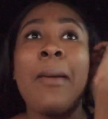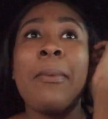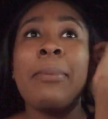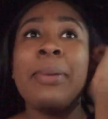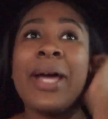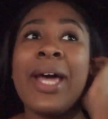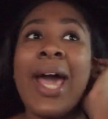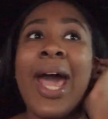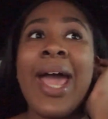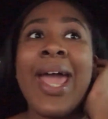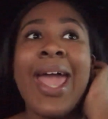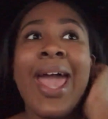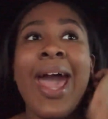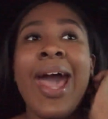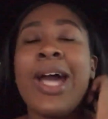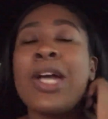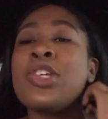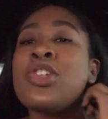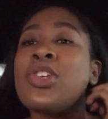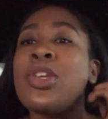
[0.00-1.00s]
But I
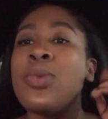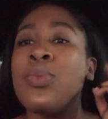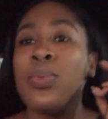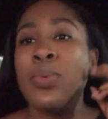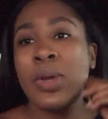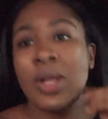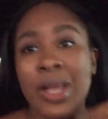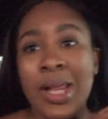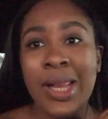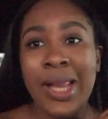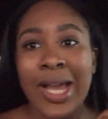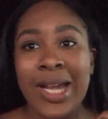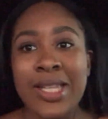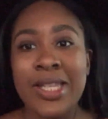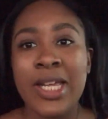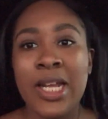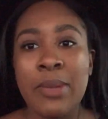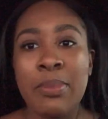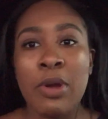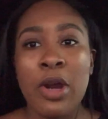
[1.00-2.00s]
actually really
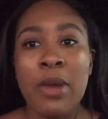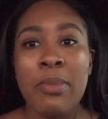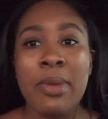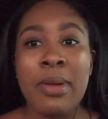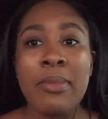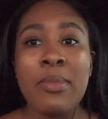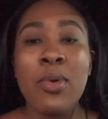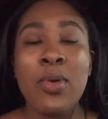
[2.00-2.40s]
liked that apartment